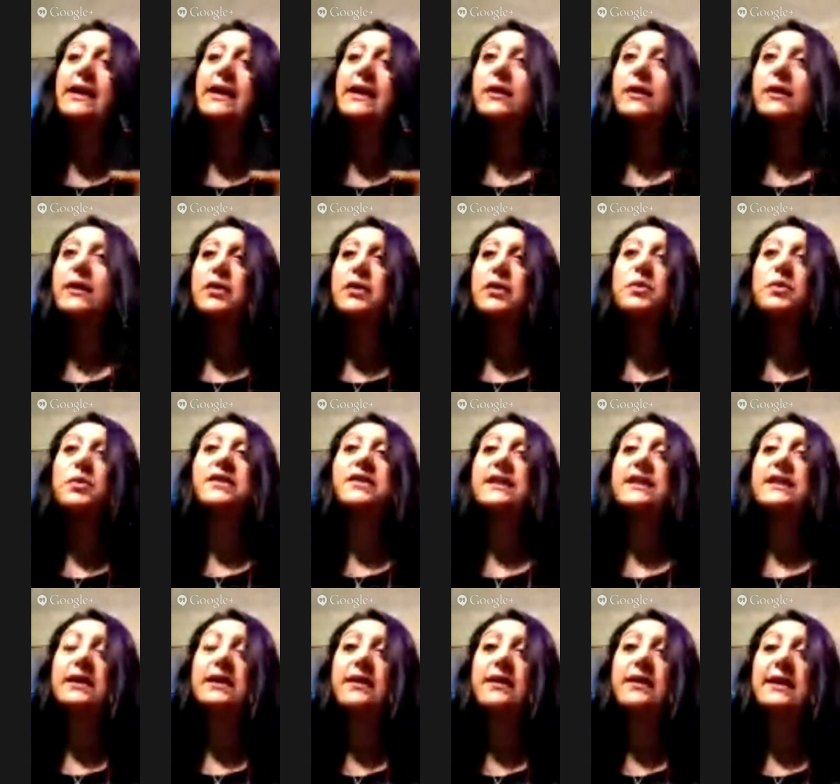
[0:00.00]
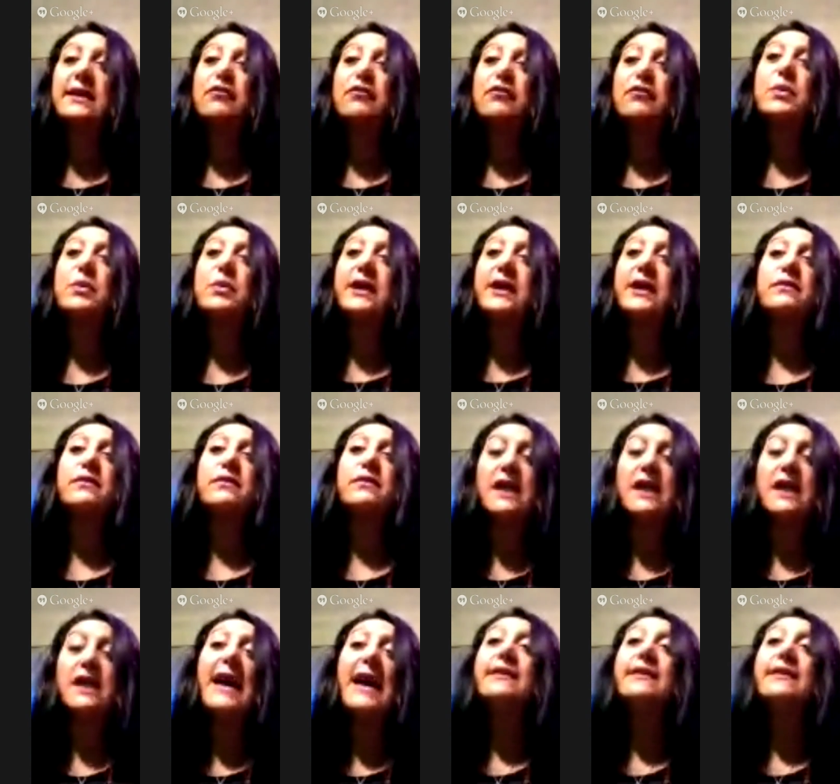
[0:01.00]
intriguing, and also to think
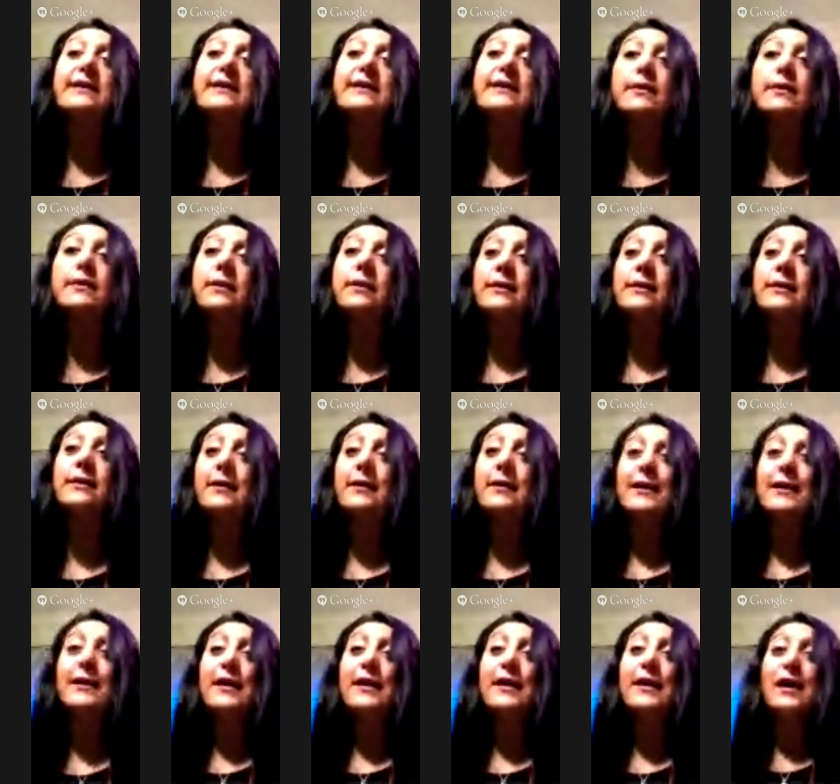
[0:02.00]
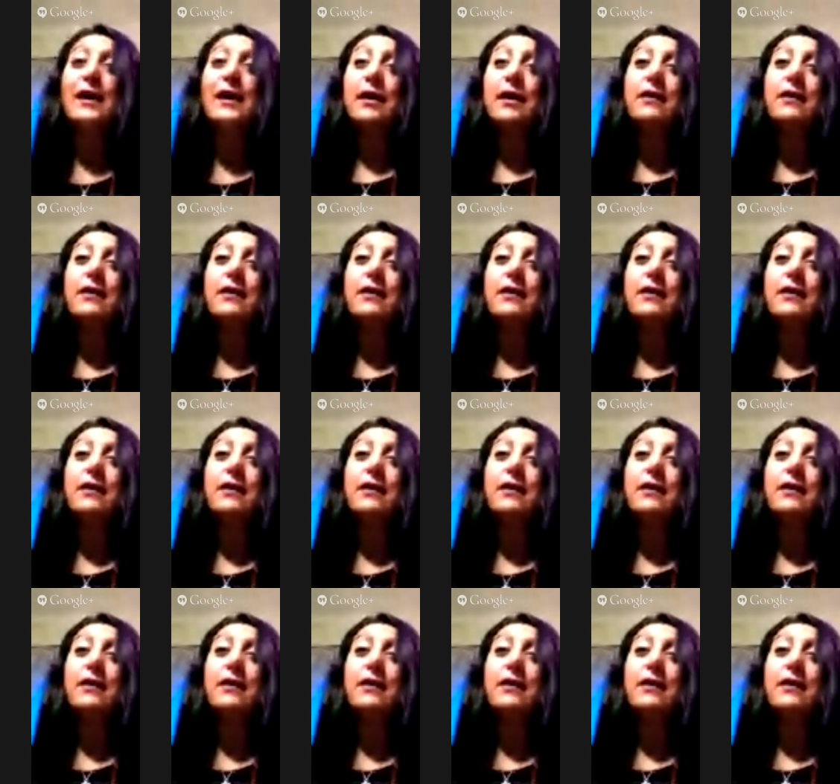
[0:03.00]
that everyone else had this,